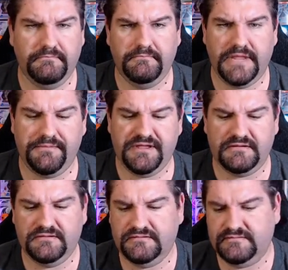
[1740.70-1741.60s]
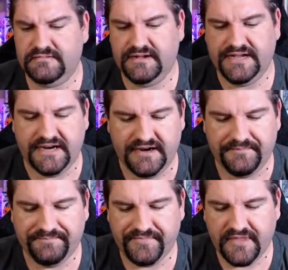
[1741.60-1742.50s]
Maybe? I don't know.
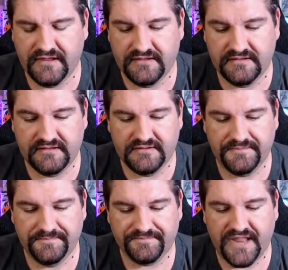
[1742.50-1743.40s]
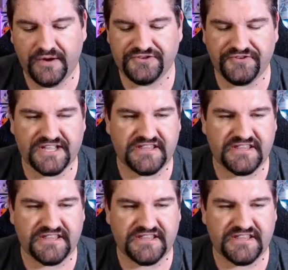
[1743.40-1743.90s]
I always forget